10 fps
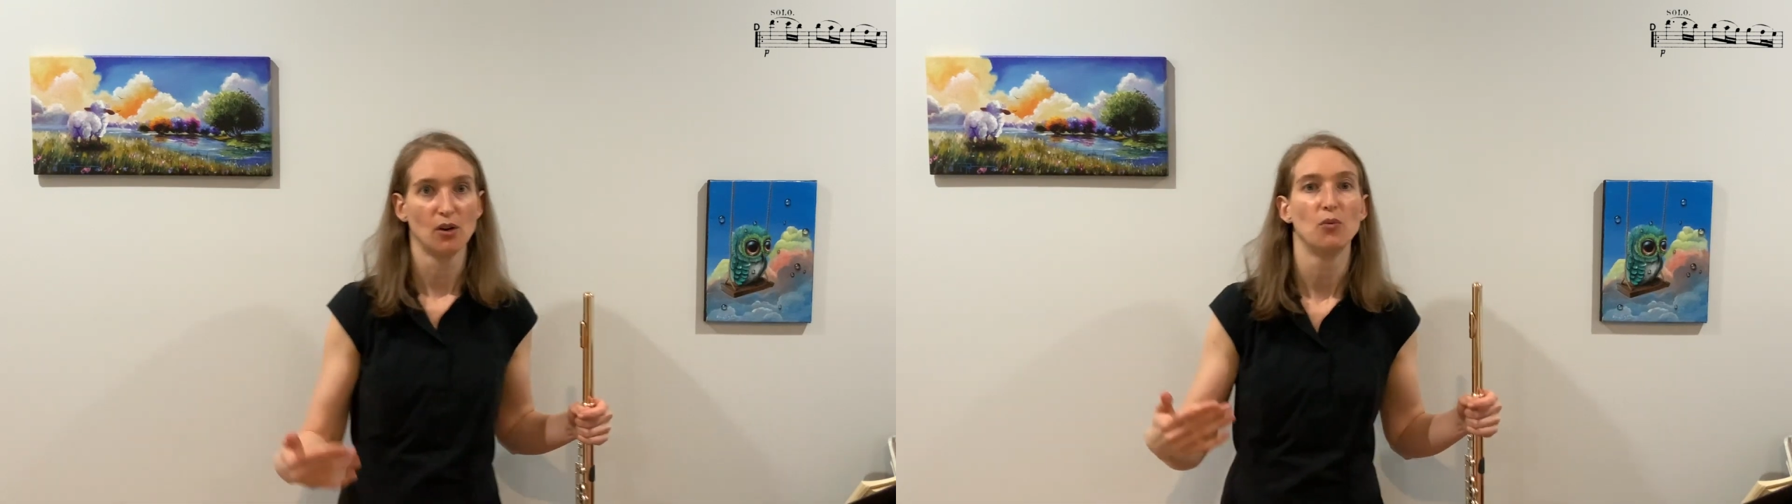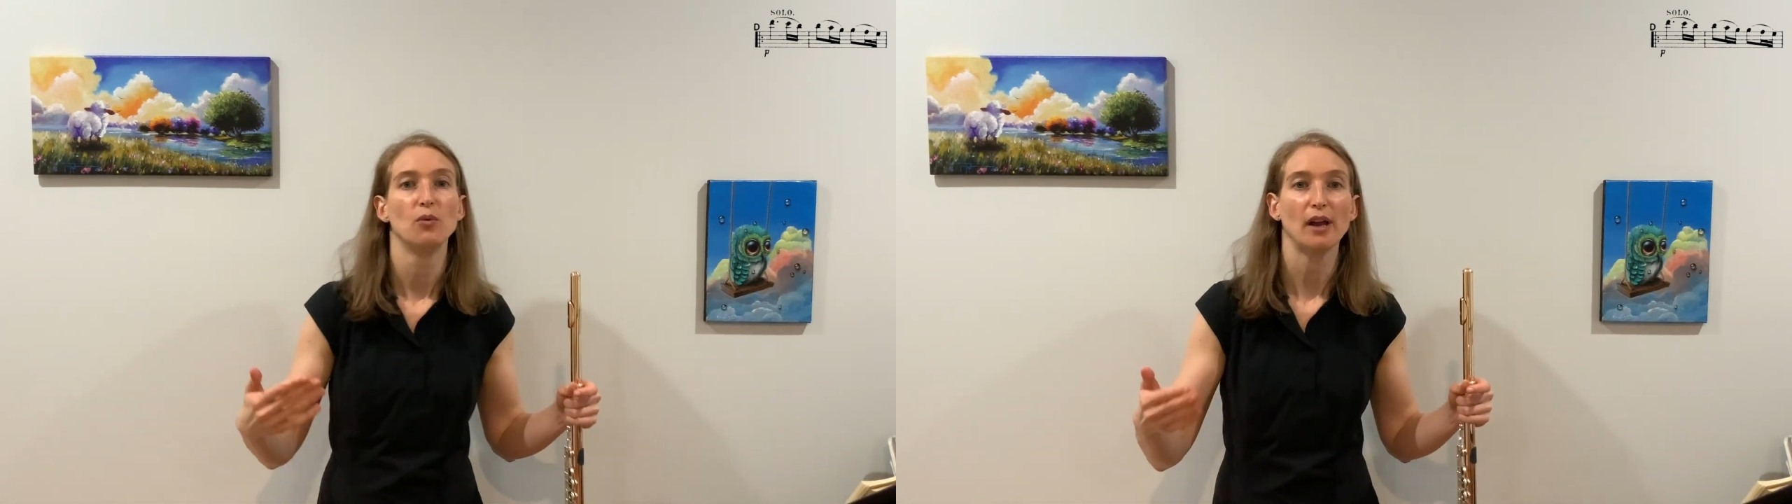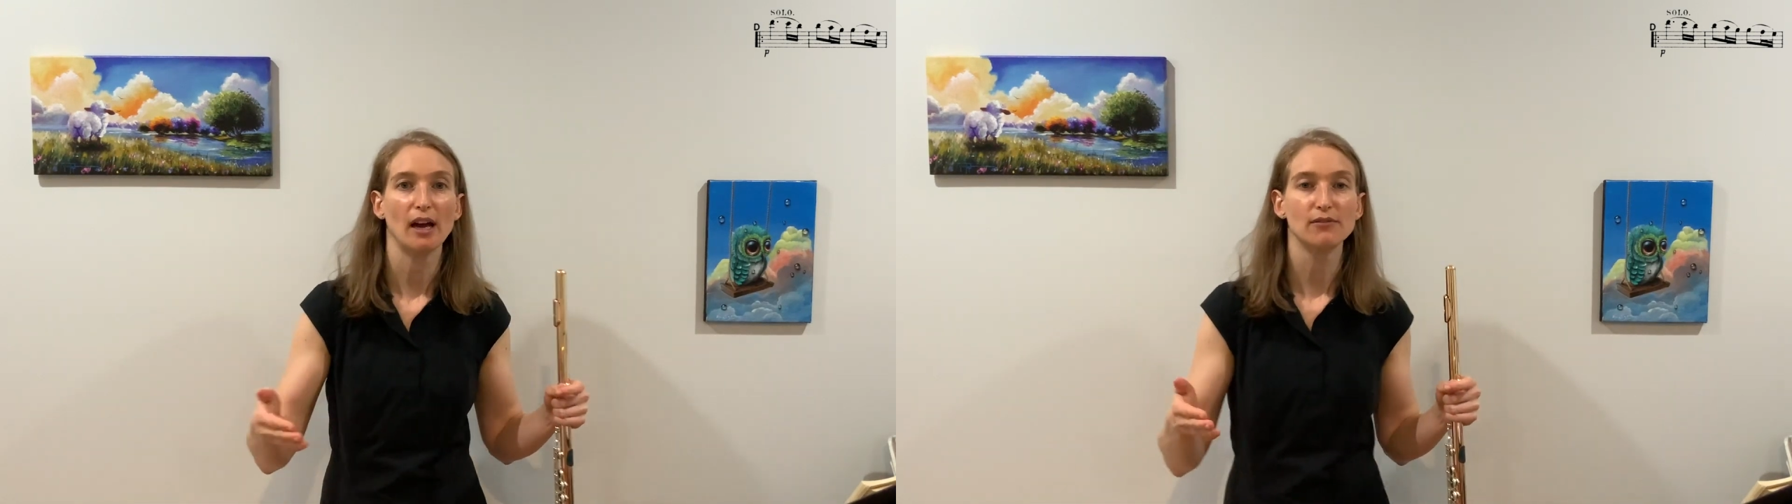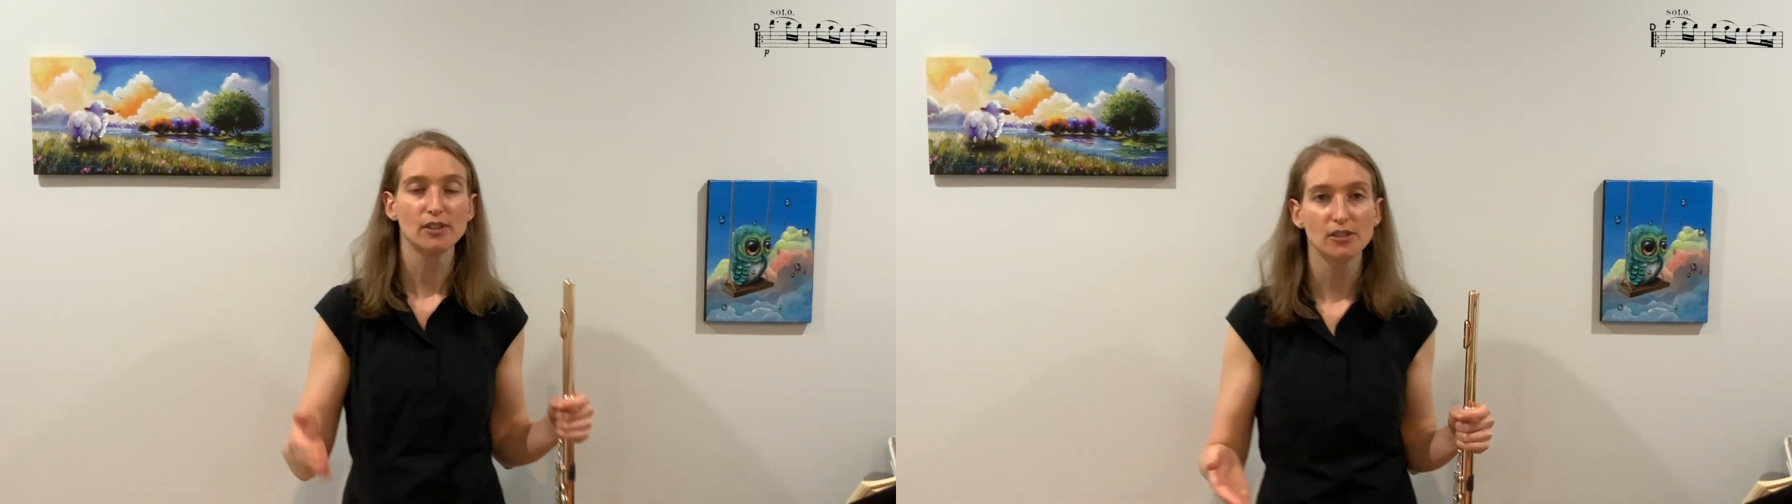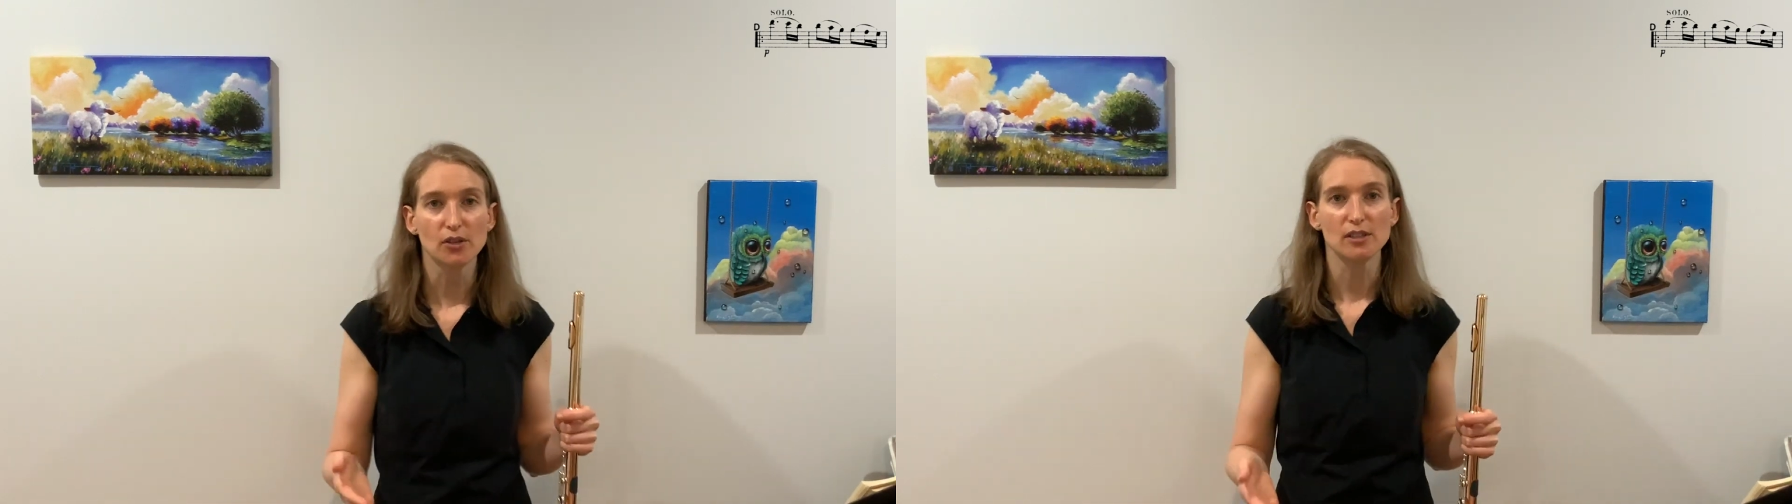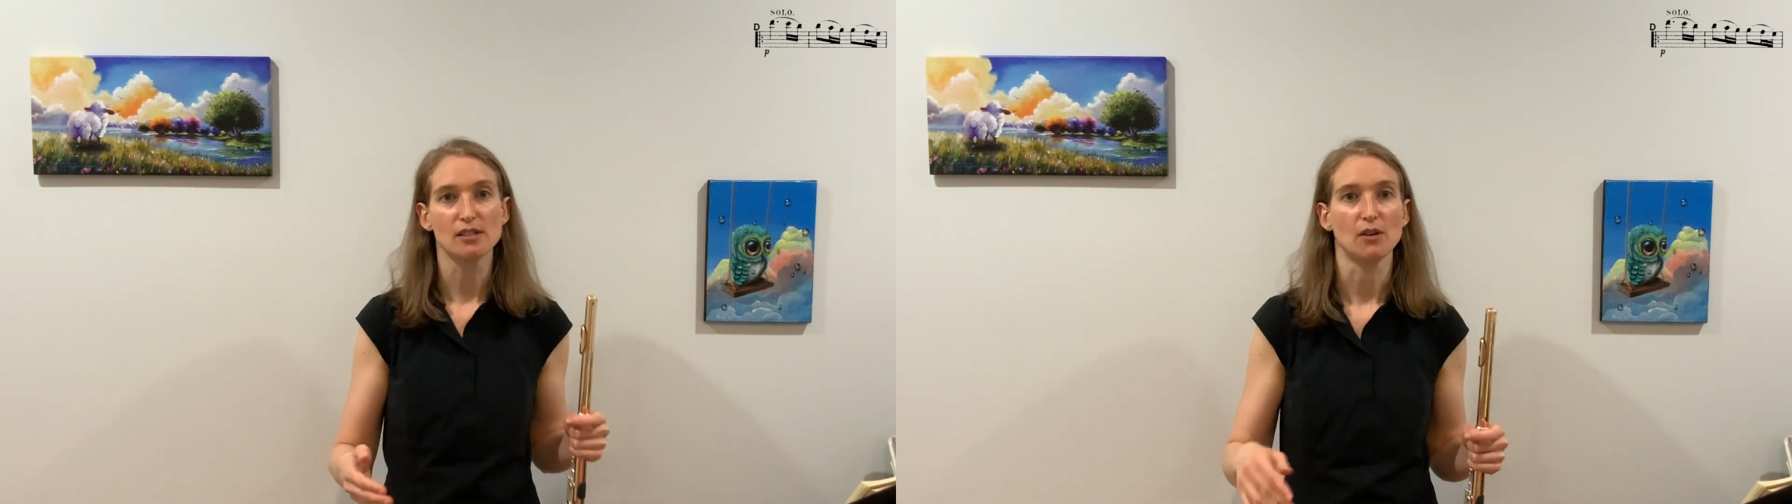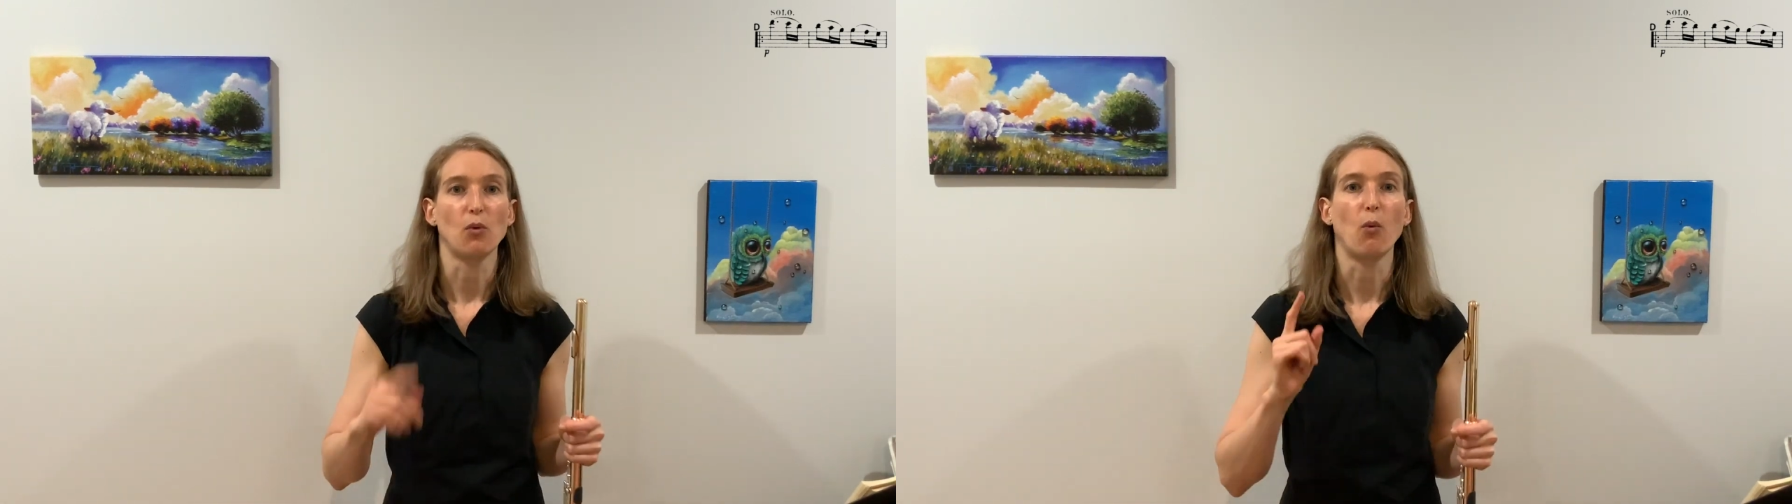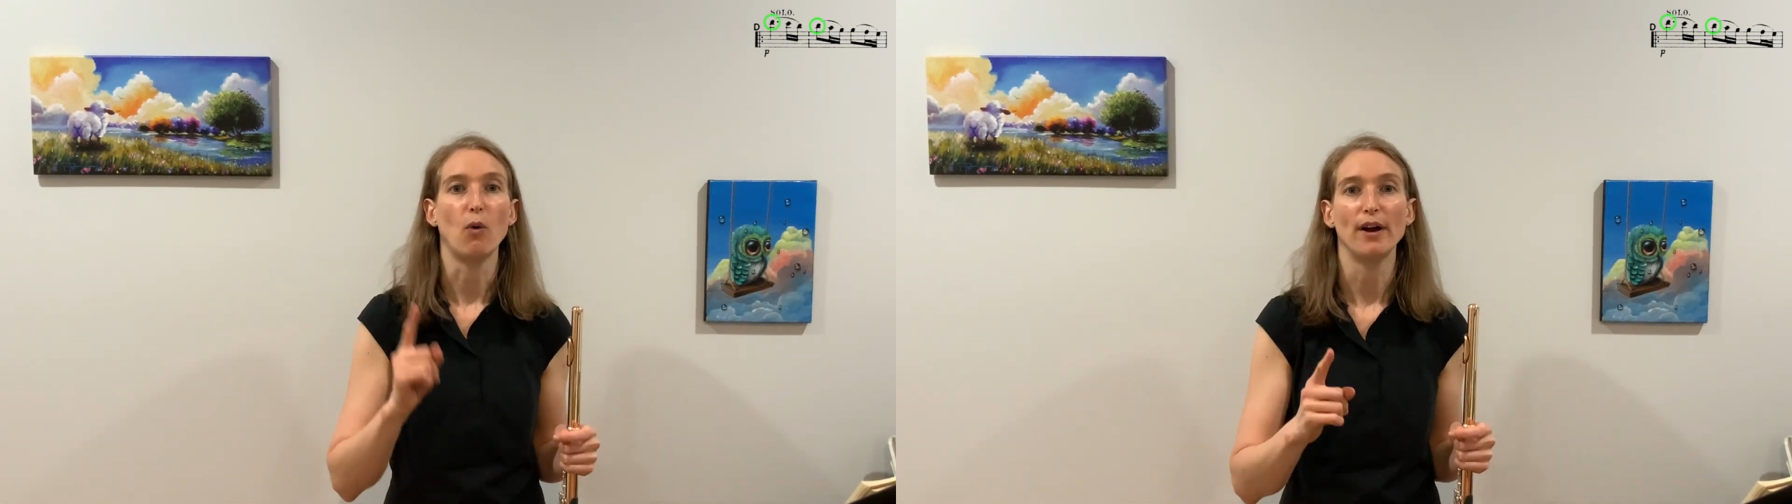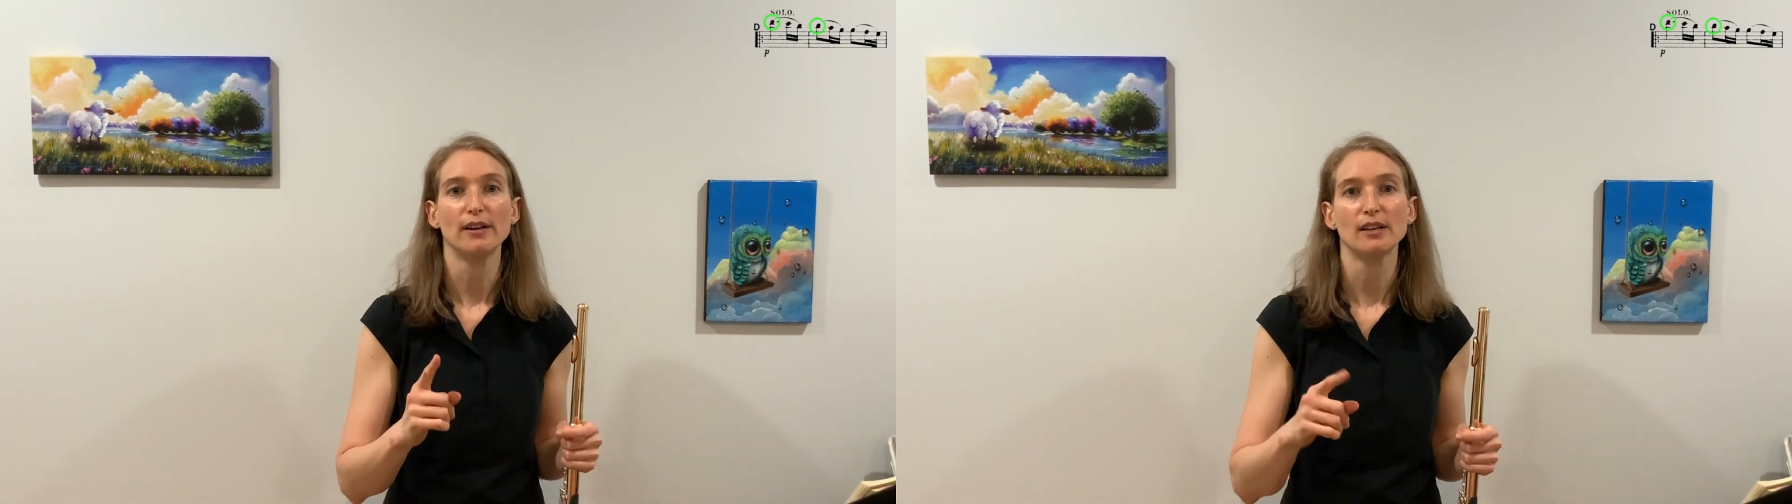whenever a note is on 1